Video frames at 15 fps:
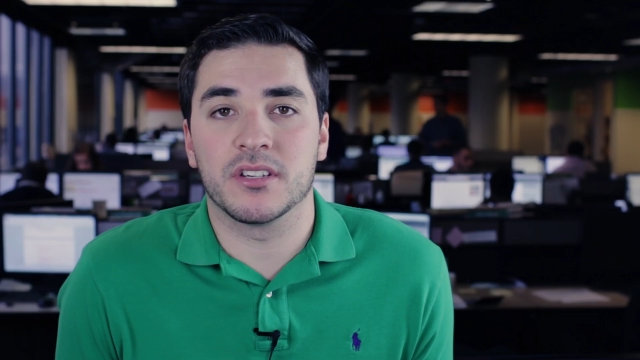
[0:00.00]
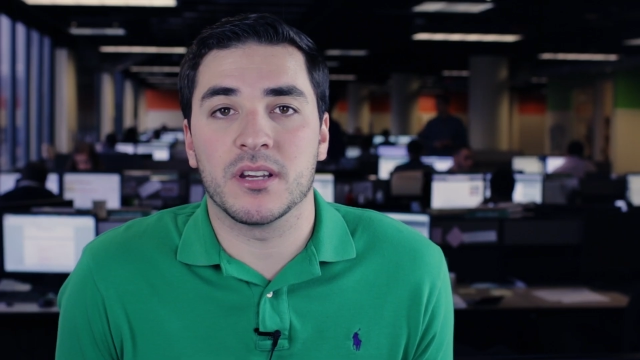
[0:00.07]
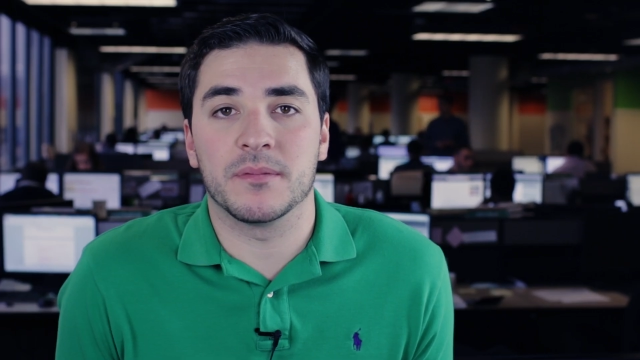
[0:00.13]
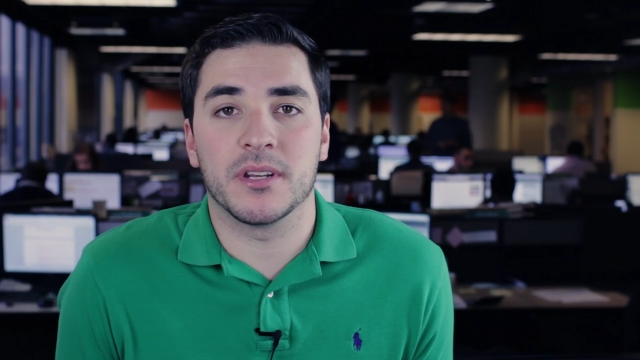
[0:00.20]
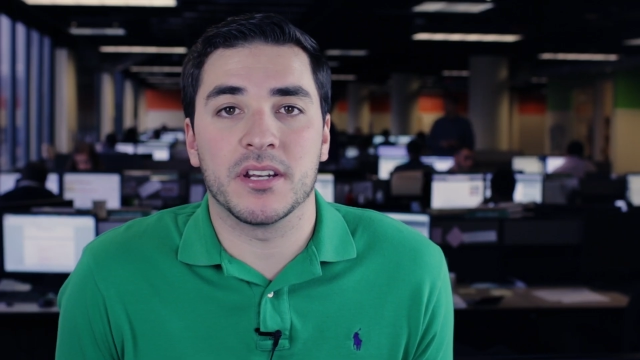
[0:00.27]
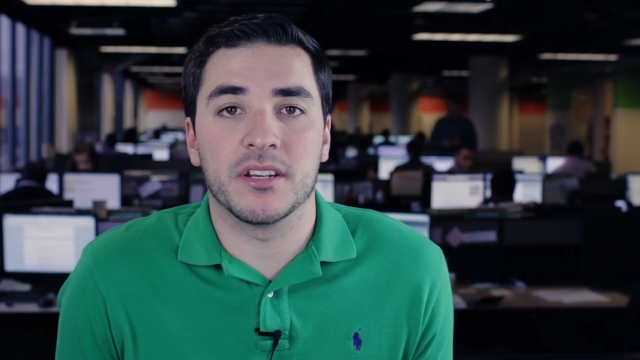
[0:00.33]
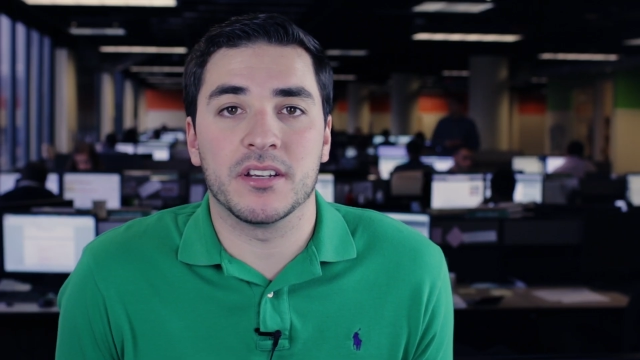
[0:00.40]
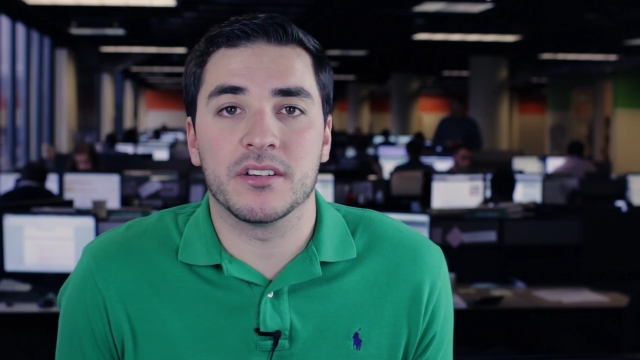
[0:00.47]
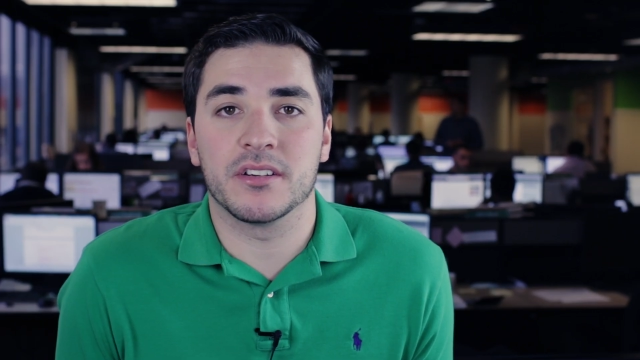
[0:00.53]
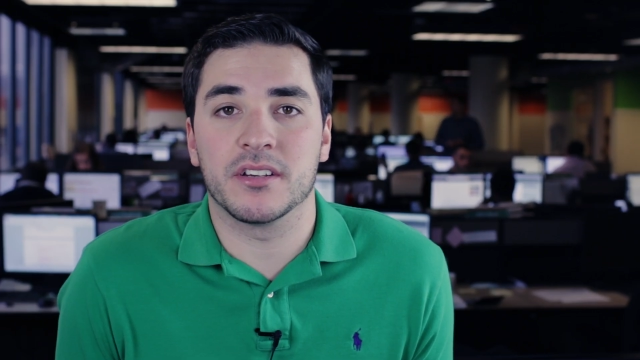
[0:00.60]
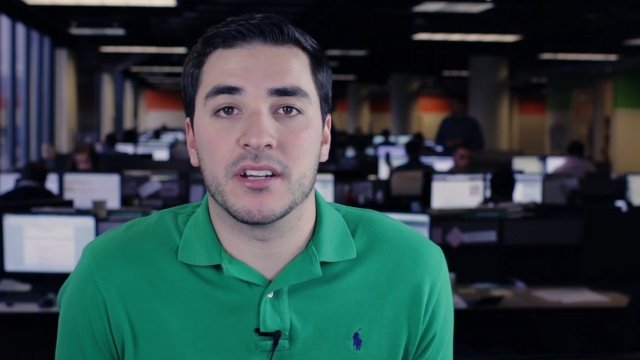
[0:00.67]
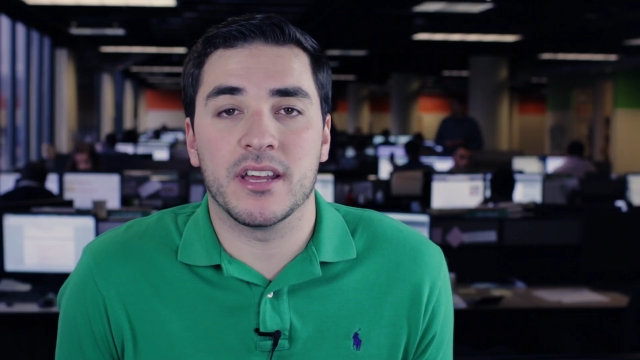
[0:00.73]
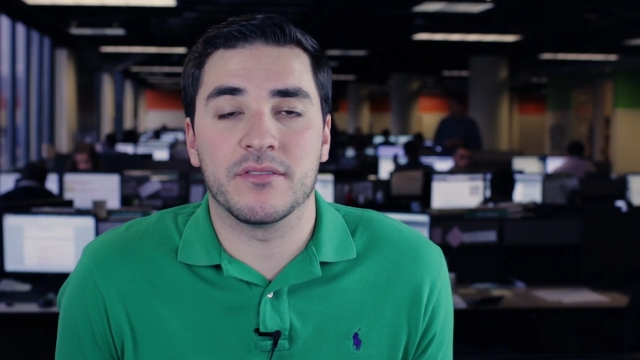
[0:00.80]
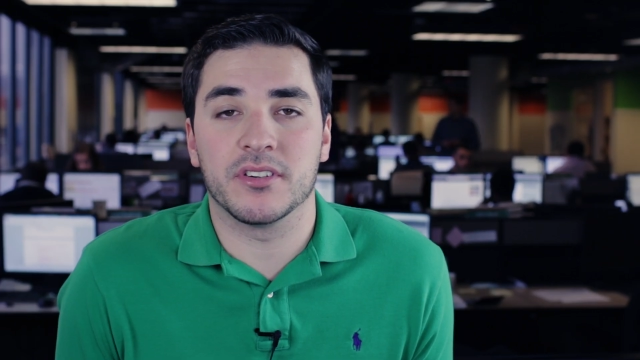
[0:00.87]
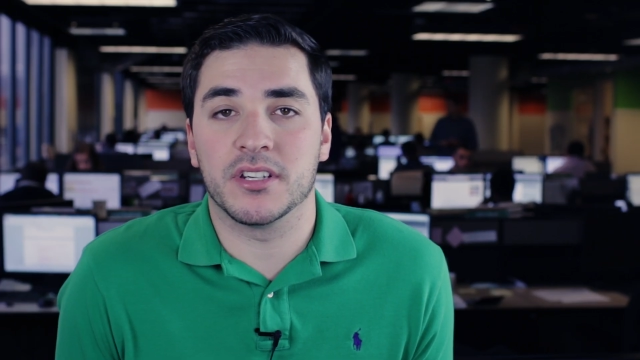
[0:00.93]
you come down here,
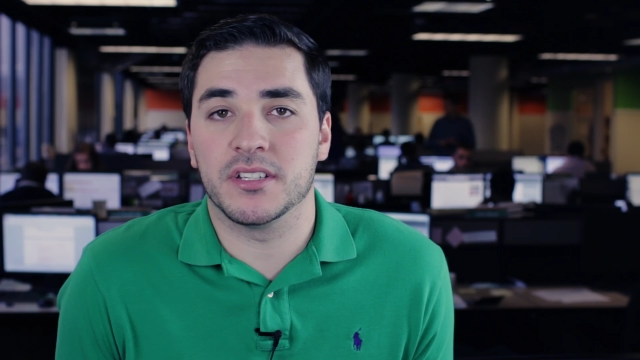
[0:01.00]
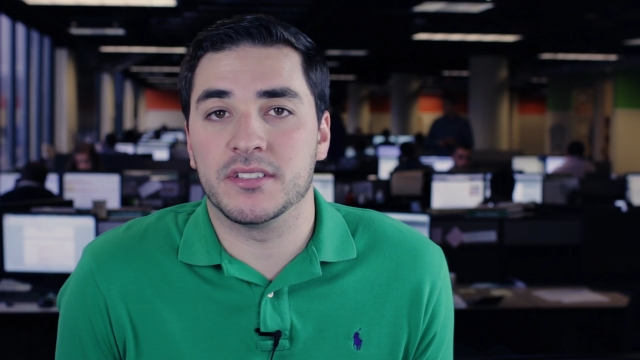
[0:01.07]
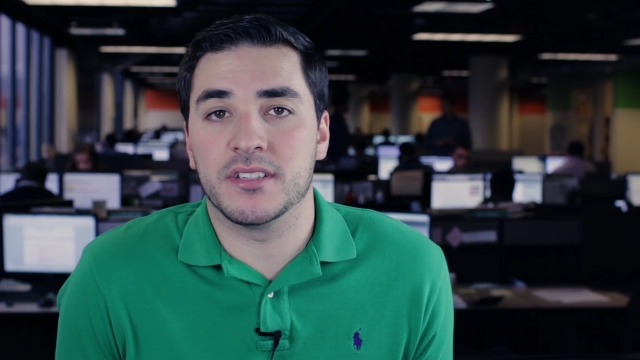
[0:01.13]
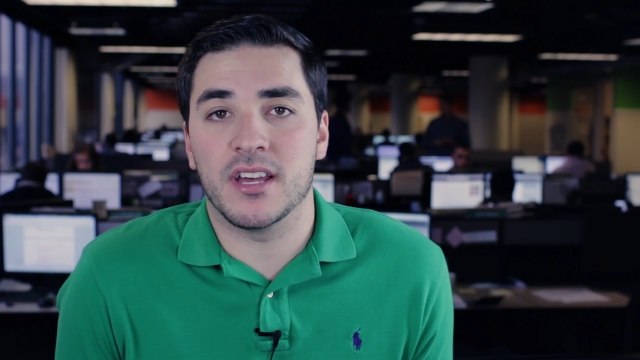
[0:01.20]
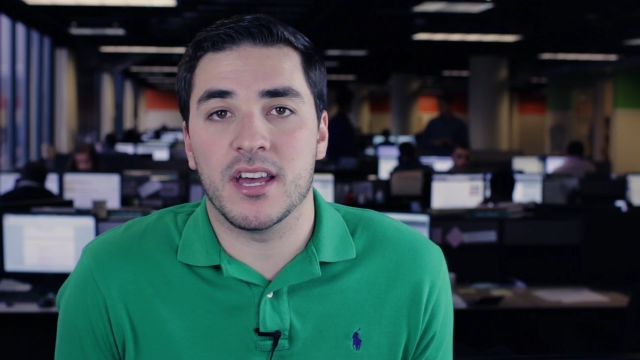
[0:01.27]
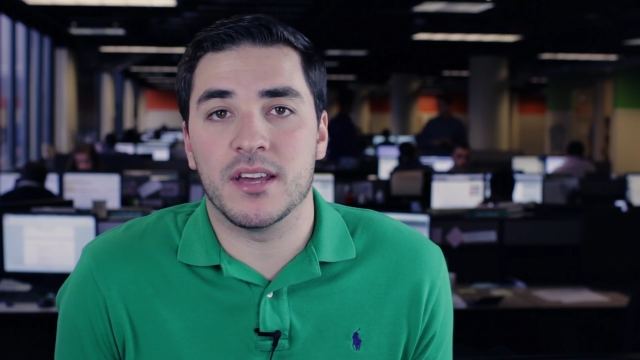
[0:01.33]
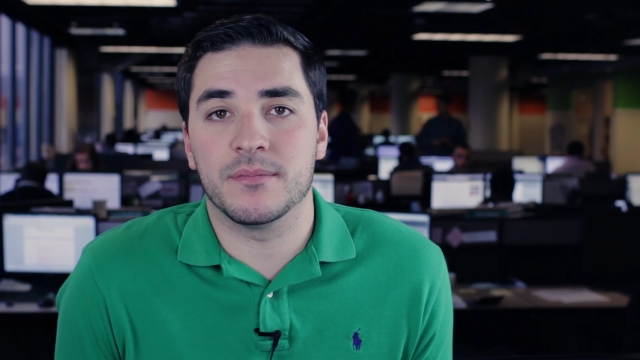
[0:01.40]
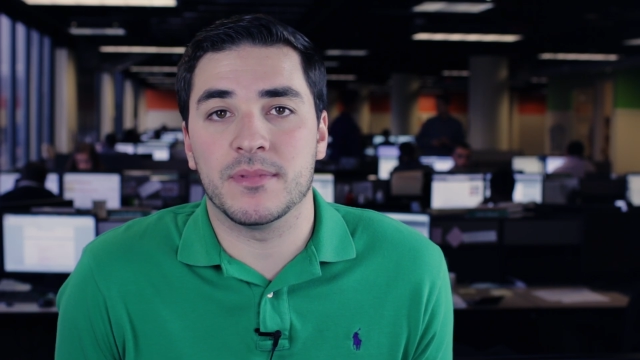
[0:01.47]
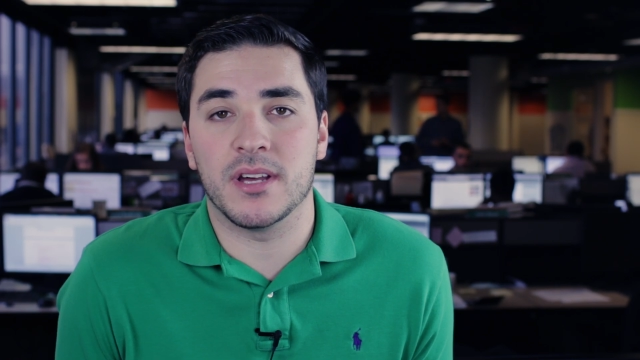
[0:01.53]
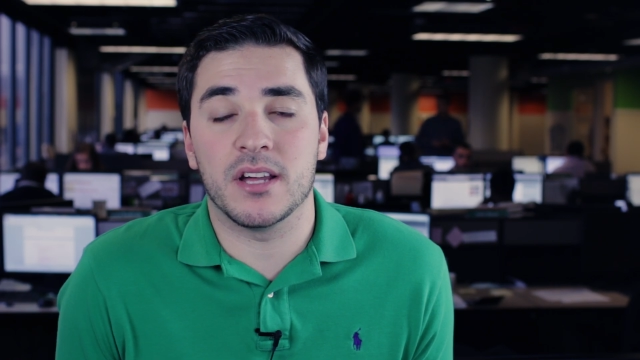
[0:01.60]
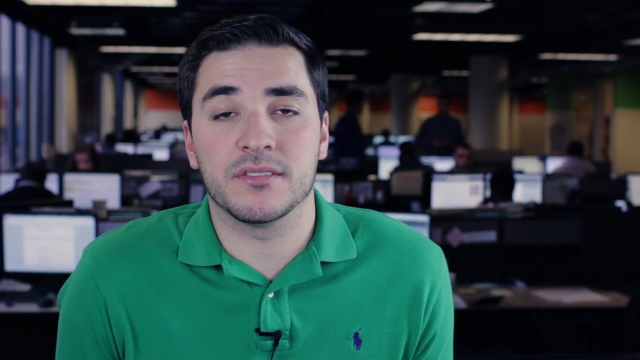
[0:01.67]
you're going to have a good time